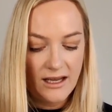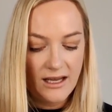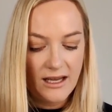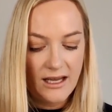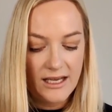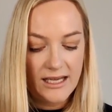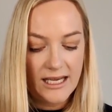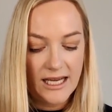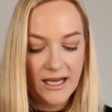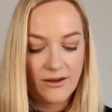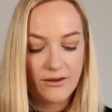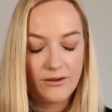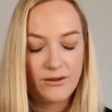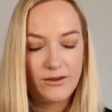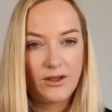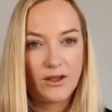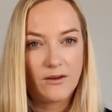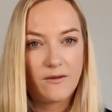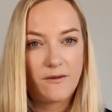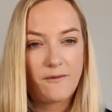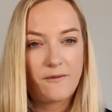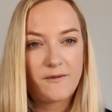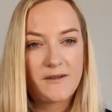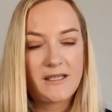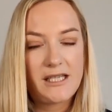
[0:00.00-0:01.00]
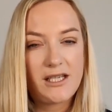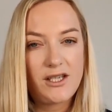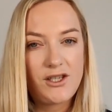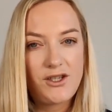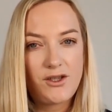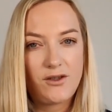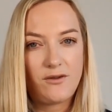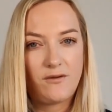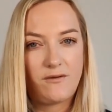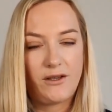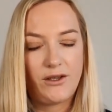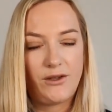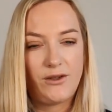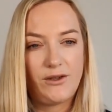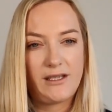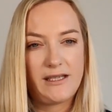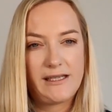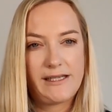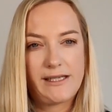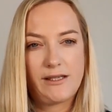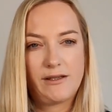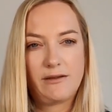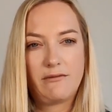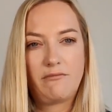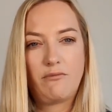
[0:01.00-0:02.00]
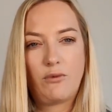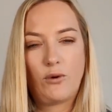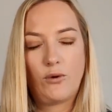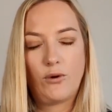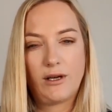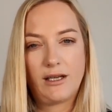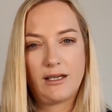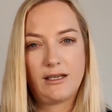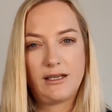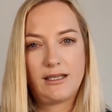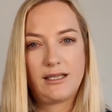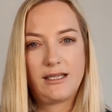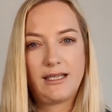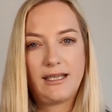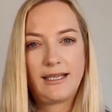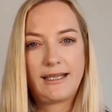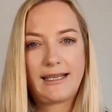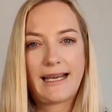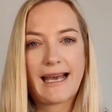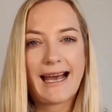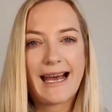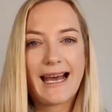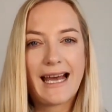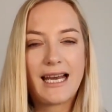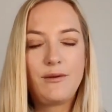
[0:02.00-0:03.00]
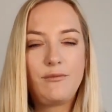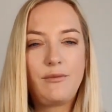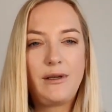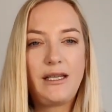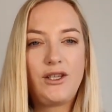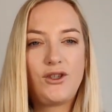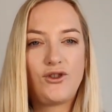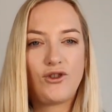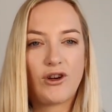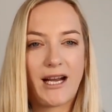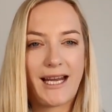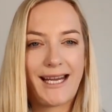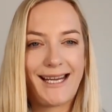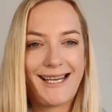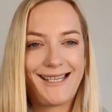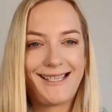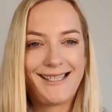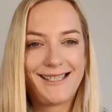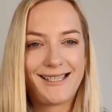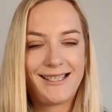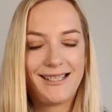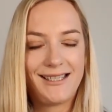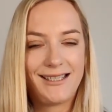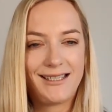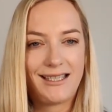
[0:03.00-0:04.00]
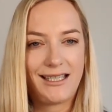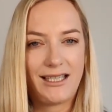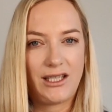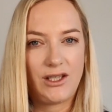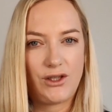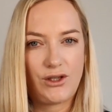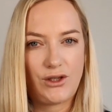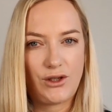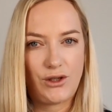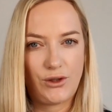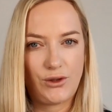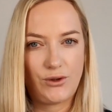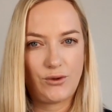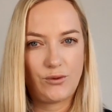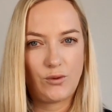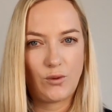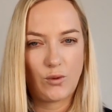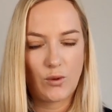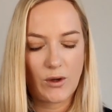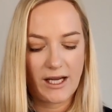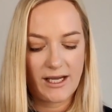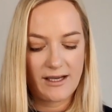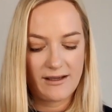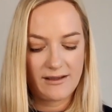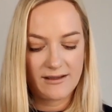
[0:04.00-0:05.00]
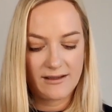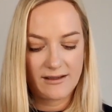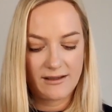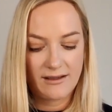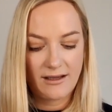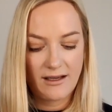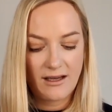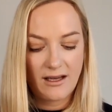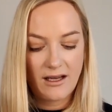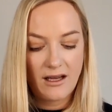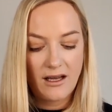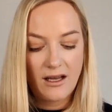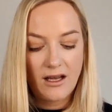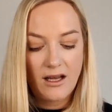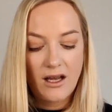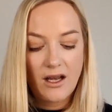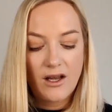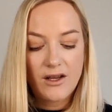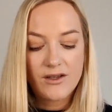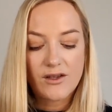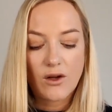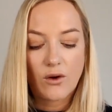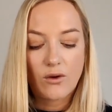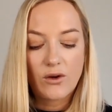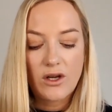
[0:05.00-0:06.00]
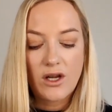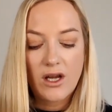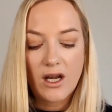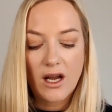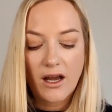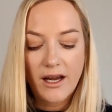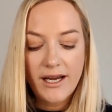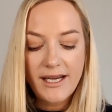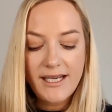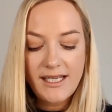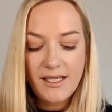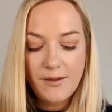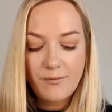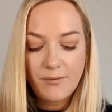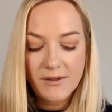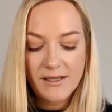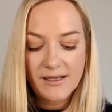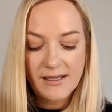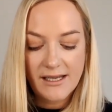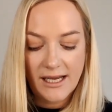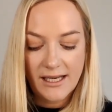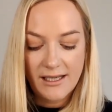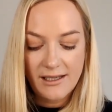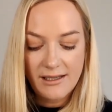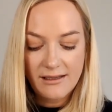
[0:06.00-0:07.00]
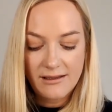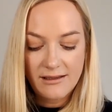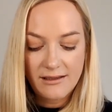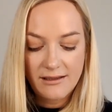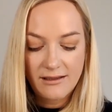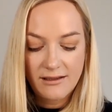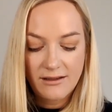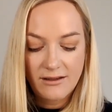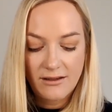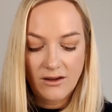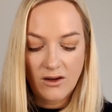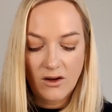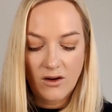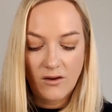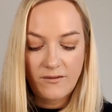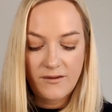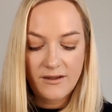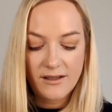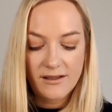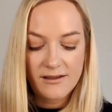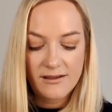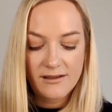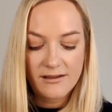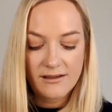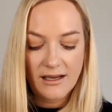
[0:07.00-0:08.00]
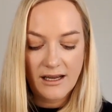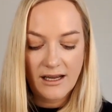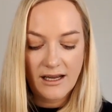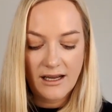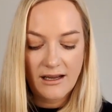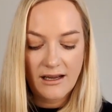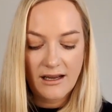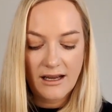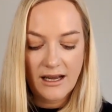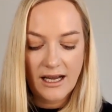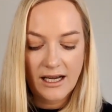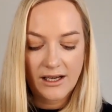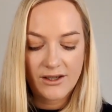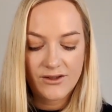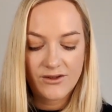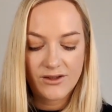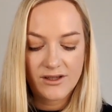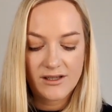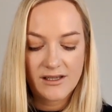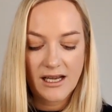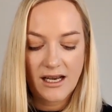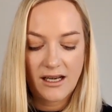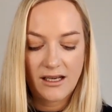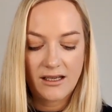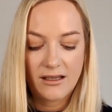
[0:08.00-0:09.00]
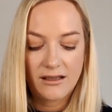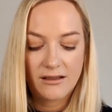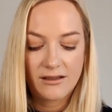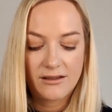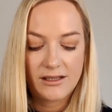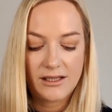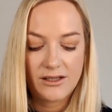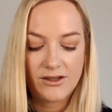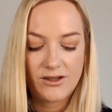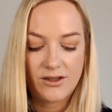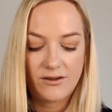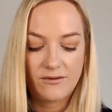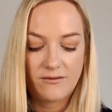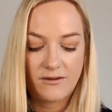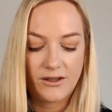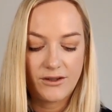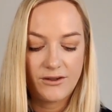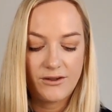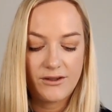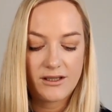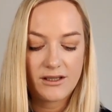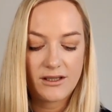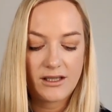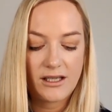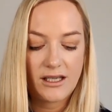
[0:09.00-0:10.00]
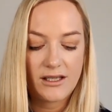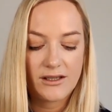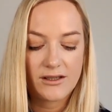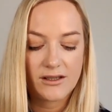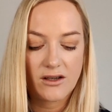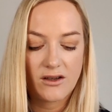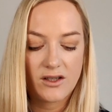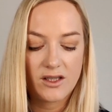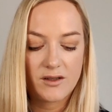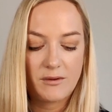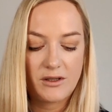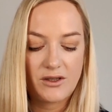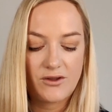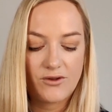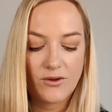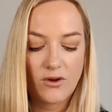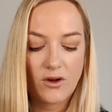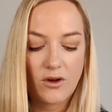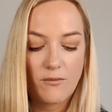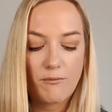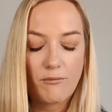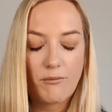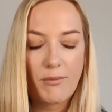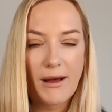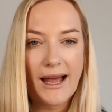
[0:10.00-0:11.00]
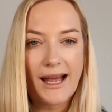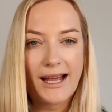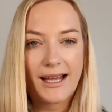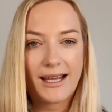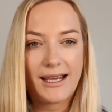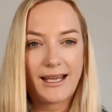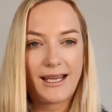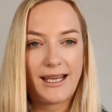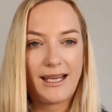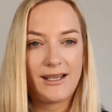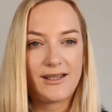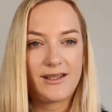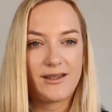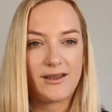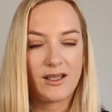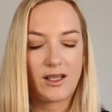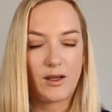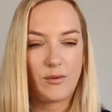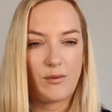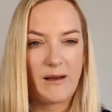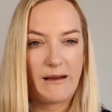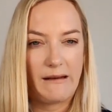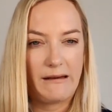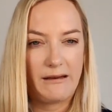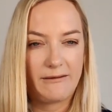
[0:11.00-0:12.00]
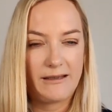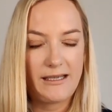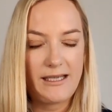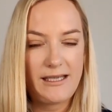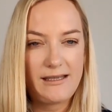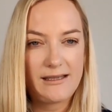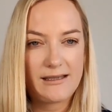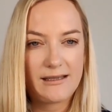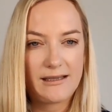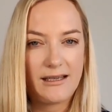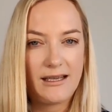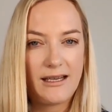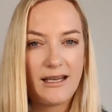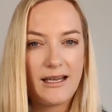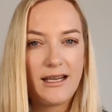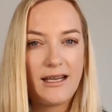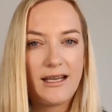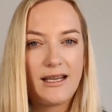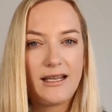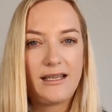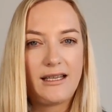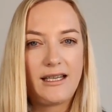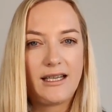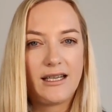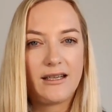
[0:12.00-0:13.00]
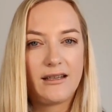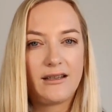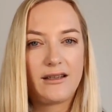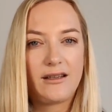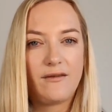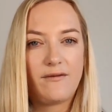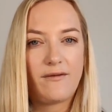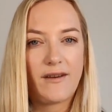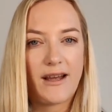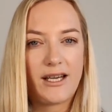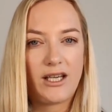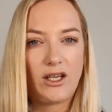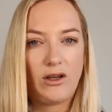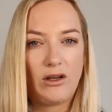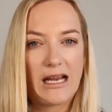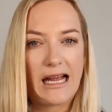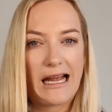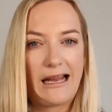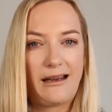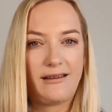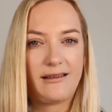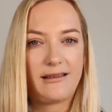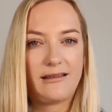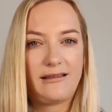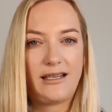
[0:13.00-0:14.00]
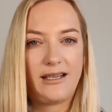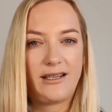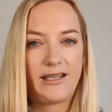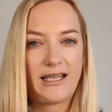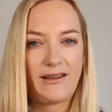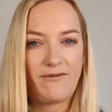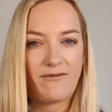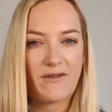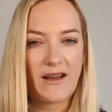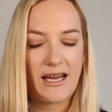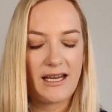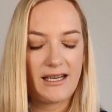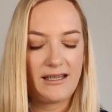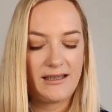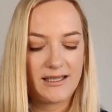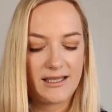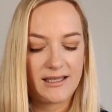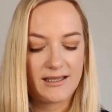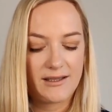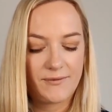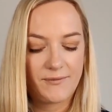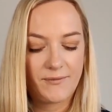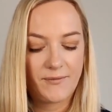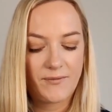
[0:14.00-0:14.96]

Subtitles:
Now, your tissue fluid, this is important, can be drained in 2 ways. So 90% of this extracellular tissue fluid is going to be drawn back into the capillaries near the venule end, near the veins.